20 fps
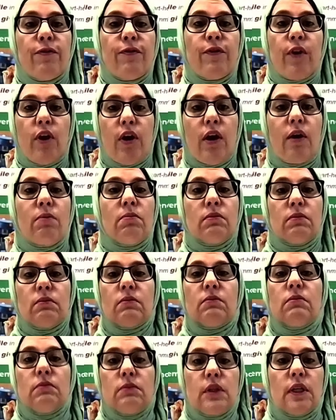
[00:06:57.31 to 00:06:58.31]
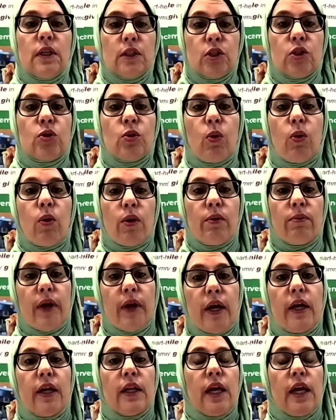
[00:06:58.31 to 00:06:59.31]
from the store,
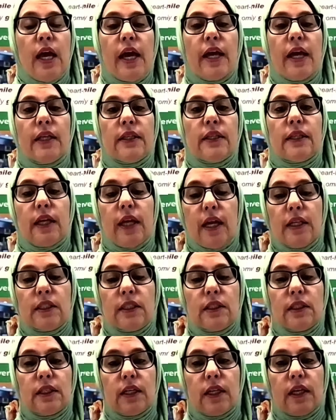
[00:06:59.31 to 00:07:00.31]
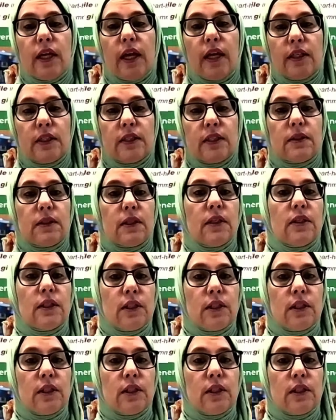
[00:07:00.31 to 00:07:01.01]
right? Mm-hmm. It's